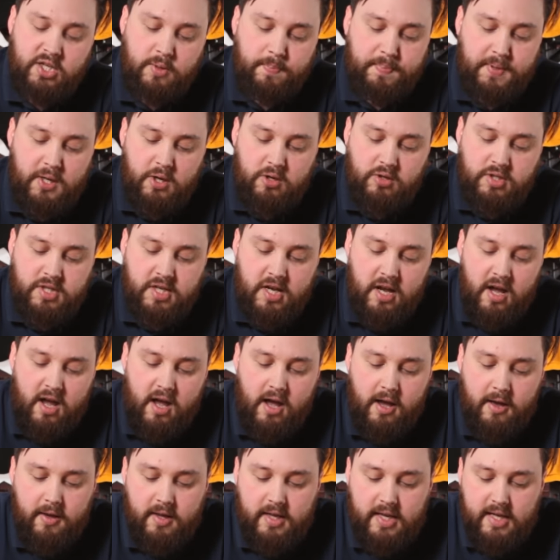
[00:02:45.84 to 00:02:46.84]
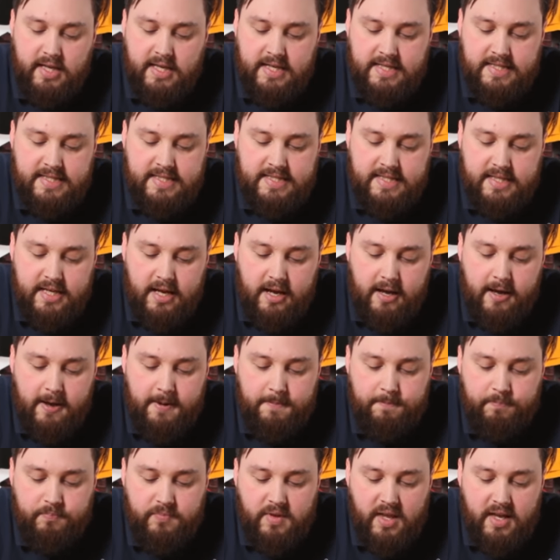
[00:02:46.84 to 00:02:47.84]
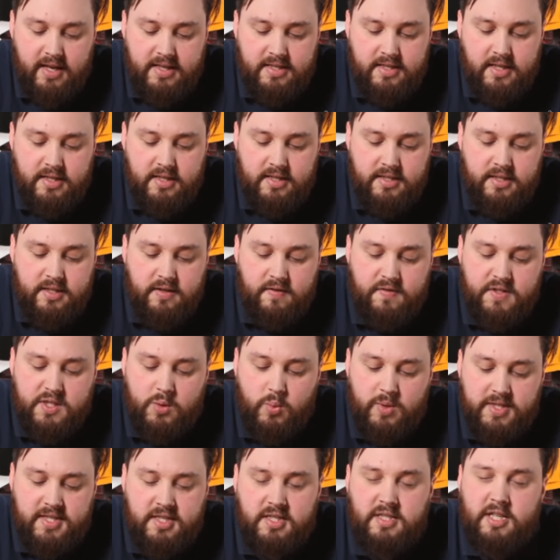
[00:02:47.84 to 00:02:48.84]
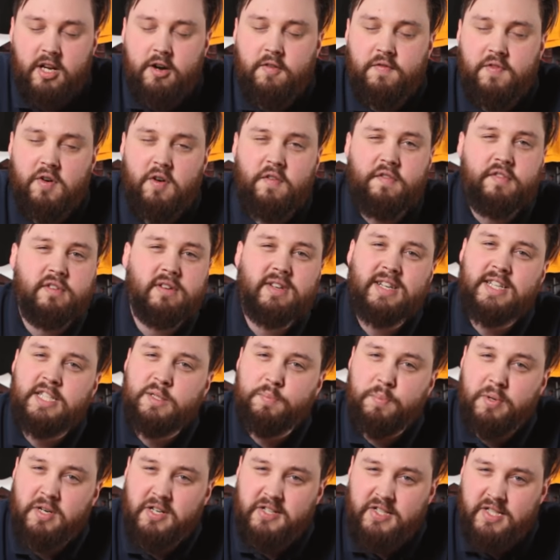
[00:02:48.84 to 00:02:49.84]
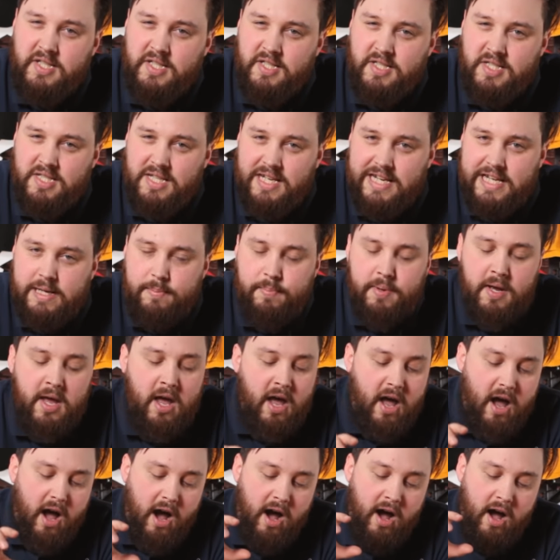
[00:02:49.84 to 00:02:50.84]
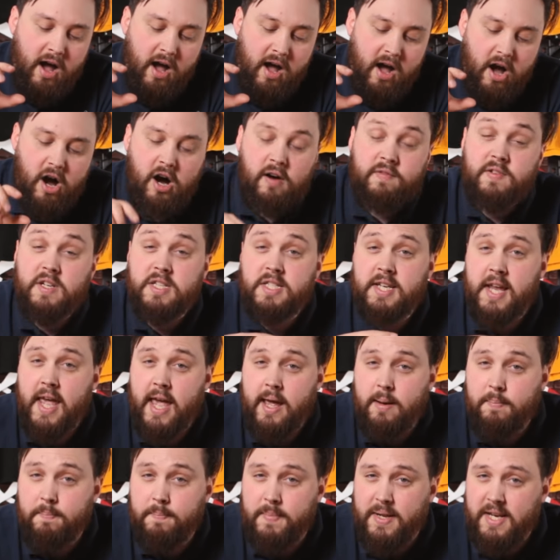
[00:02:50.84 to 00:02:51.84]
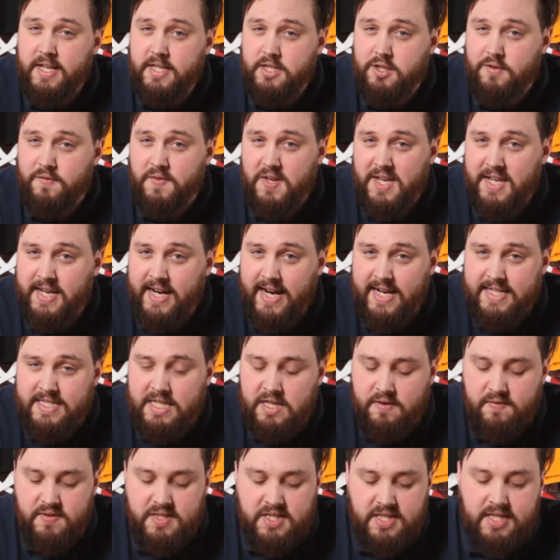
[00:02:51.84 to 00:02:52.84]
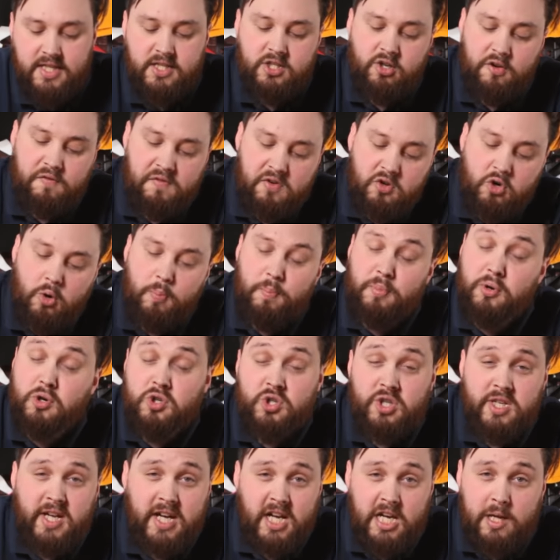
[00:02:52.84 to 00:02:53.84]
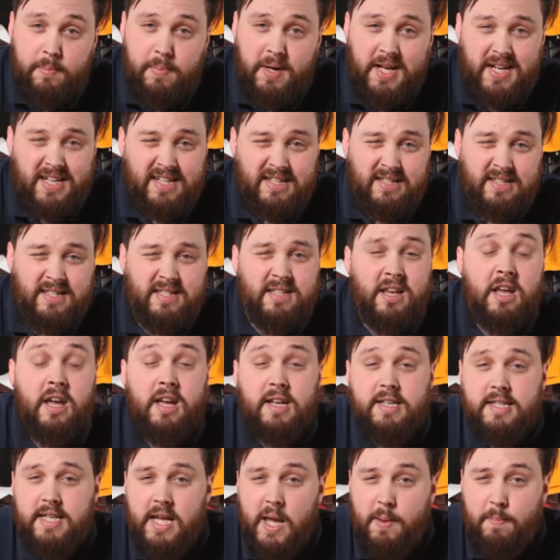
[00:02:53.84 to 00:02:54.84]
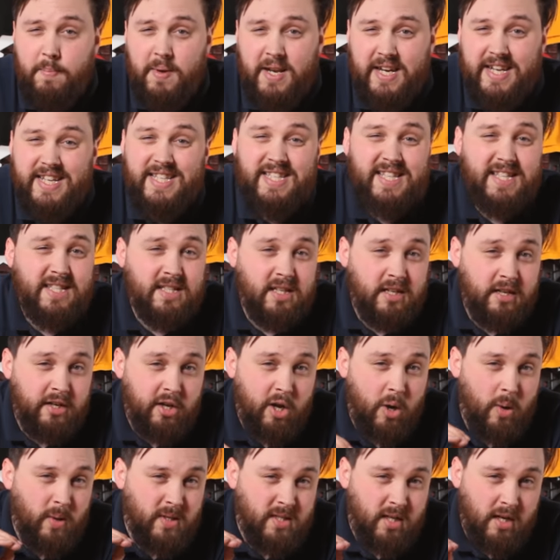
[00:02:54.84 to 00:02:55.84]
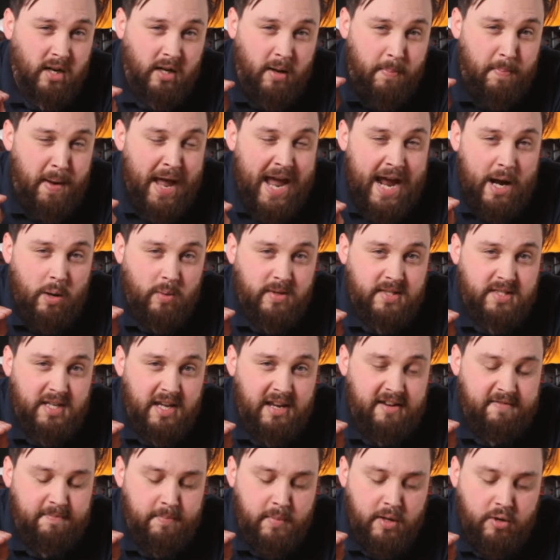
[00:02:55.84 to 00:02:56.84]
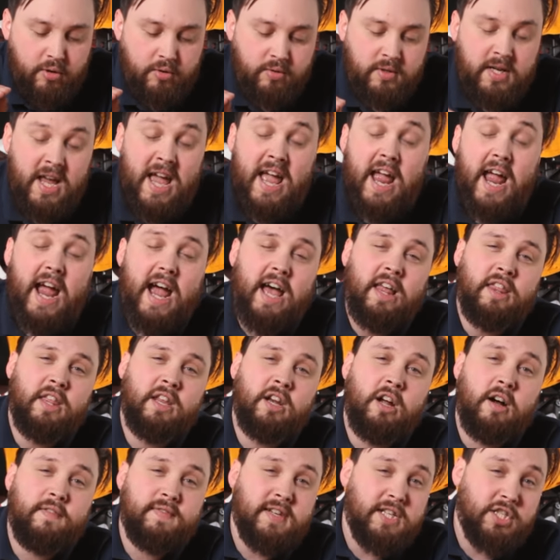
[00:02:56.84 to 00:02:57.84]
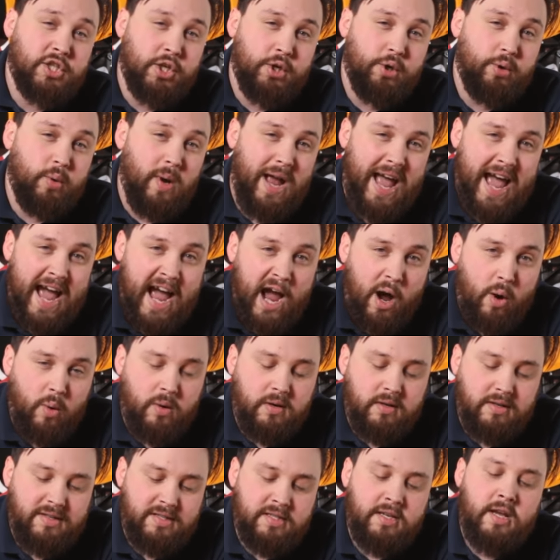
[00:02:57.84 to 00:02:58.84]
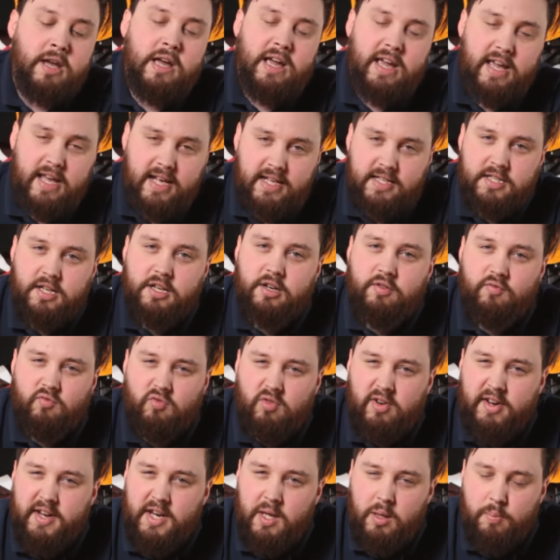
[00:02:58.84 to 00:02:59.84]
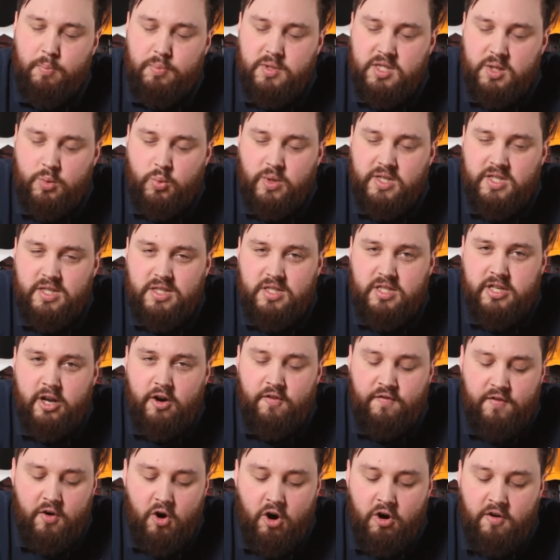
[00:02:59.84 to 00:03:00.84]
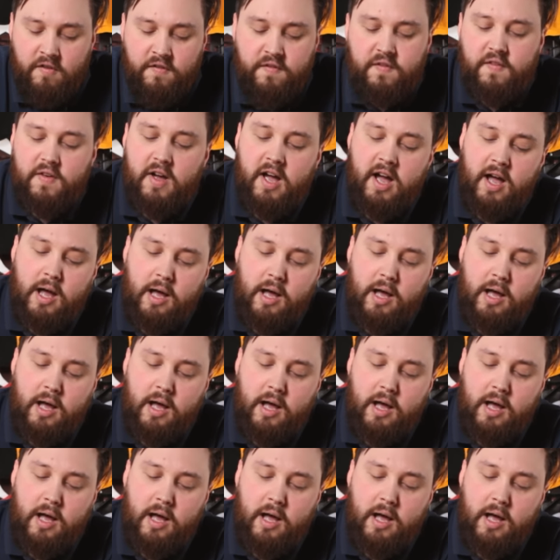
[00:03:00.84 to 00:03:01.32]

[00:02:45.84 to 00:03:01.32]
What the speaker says: computer, it's gonna sort of switch itself off, or at least put it to sleep after 10 minutes of inactivity. So if you're not pushing any buttons, 10 minutes, it's gonna go into like a power save mode, and then after 2 hours it's going to really switch itself off.